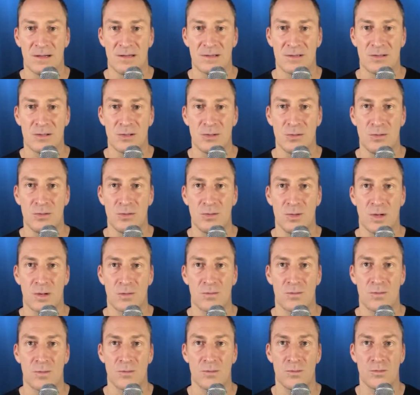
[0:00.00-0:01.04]

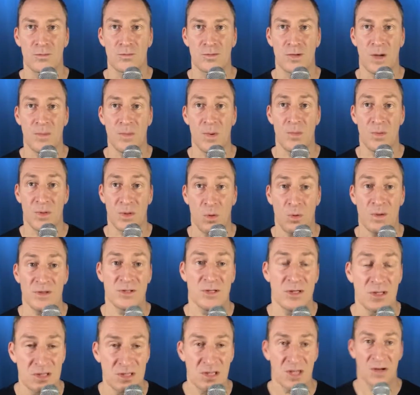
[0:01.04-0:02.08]
to come up with
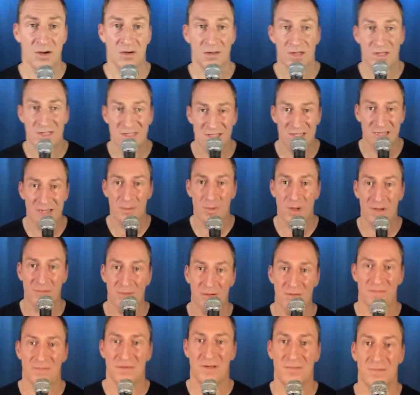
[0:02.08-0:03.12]
questions that are the same level
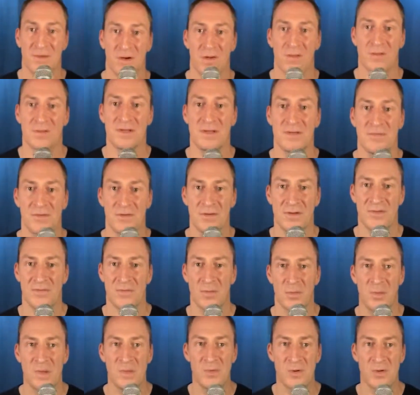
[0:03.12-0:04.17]
of difficulty for
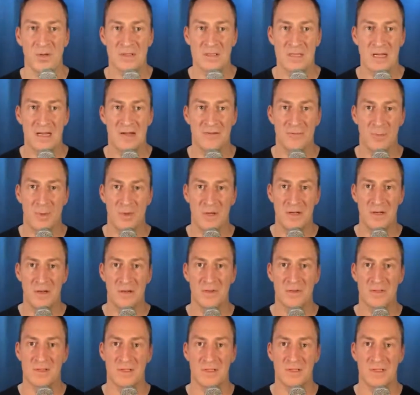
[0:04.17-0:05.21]
different people, because not everybody
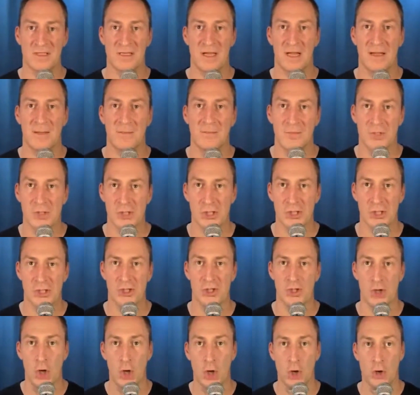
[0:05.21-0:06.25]
knows the same shit.